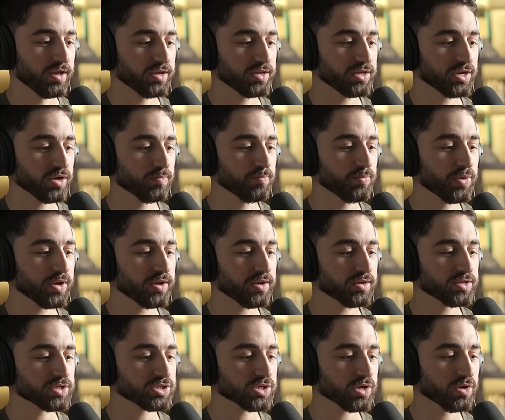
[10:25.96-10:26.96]
you know but
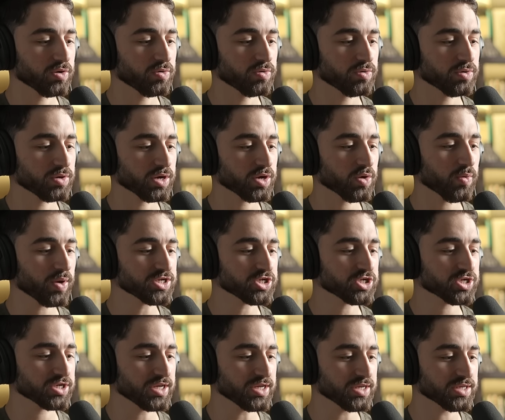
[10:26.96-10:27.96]
so a
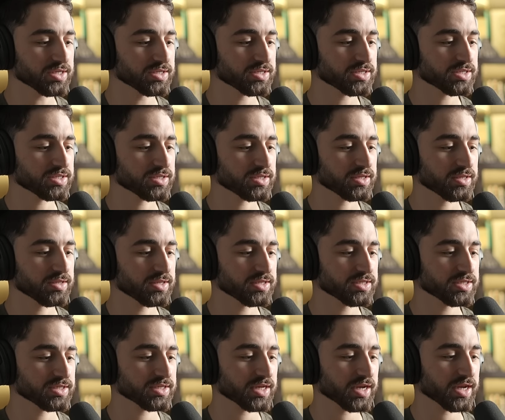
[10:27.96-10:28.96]
question is
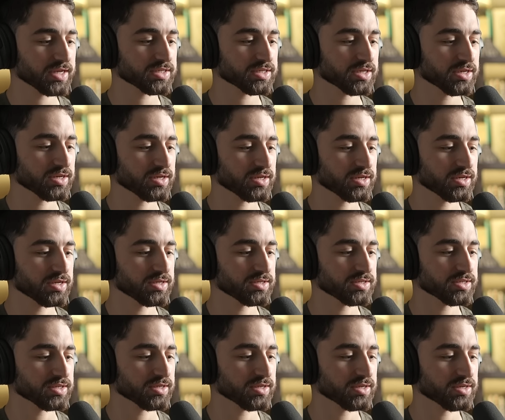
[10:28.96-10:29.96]
this is i guess a,
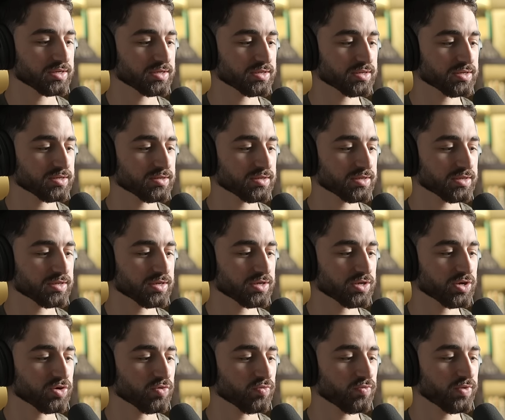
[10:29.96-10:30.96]
a
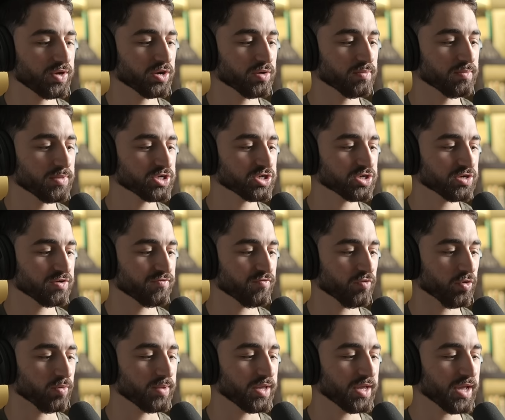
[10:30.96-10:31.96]
career mission
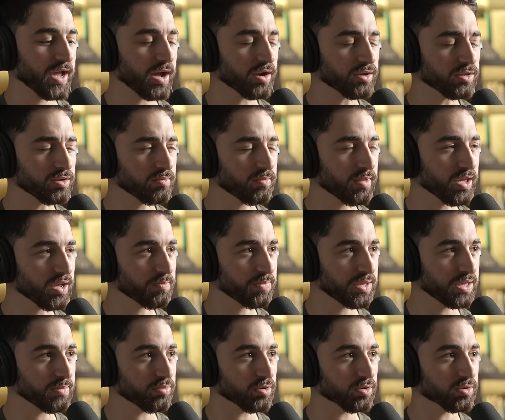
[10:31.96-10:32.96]
for me. How do you make
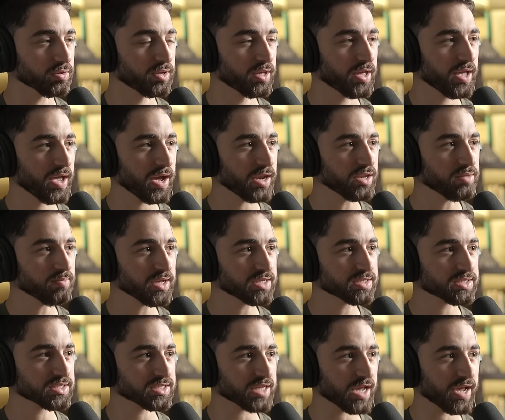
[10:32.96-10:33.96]
people, how do you make
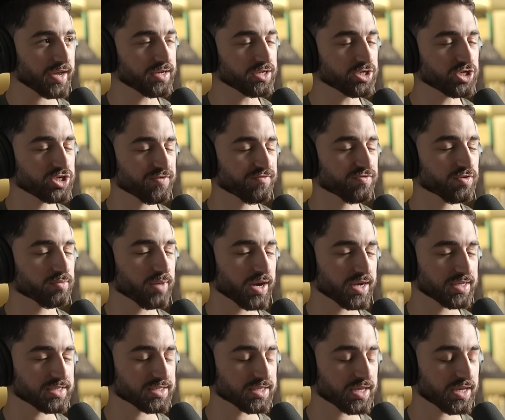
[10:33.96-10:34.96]
society shift their
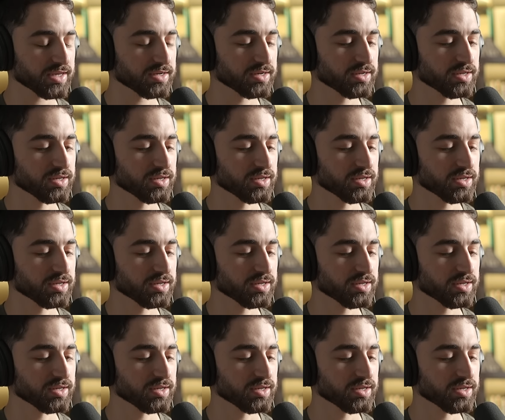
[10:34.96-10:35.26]
mindset?